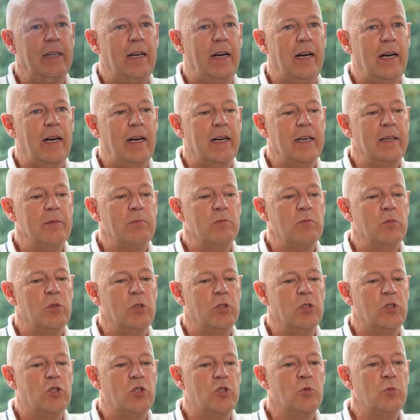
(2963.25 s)
I'm
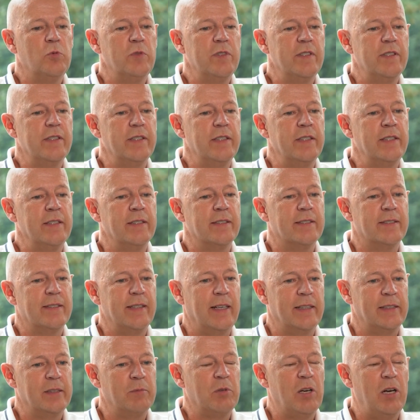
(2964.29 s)
choosing
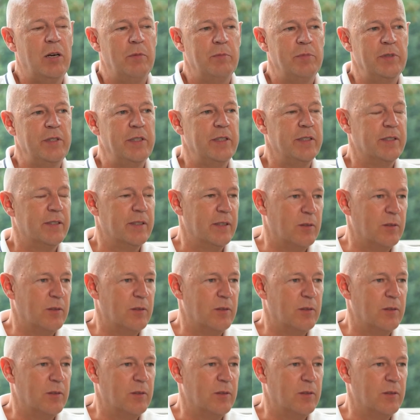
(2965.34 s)
startup companies